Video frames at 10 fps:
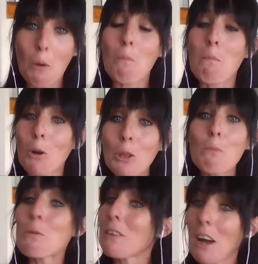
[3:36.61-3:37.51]

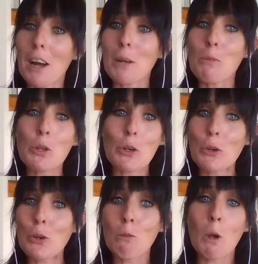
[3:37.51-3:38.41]
multiple times to
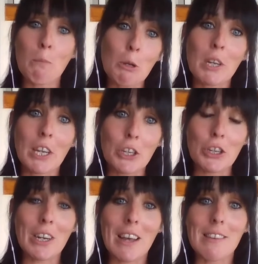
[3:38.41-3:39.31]
earn a
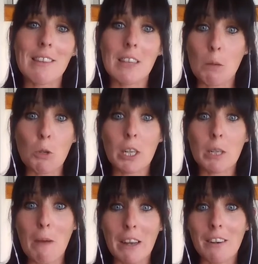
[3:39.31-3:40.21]
reputation as a subject
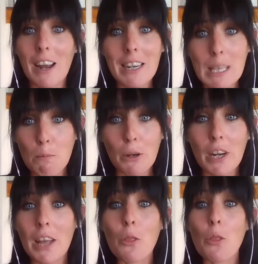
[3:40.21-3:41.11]
matter expert,
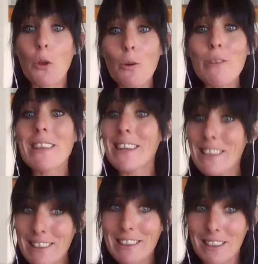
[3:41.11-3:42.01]
and those
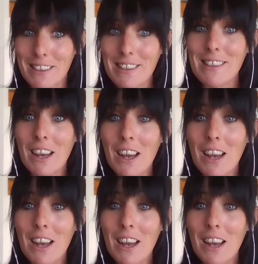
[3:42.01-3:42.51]
incidents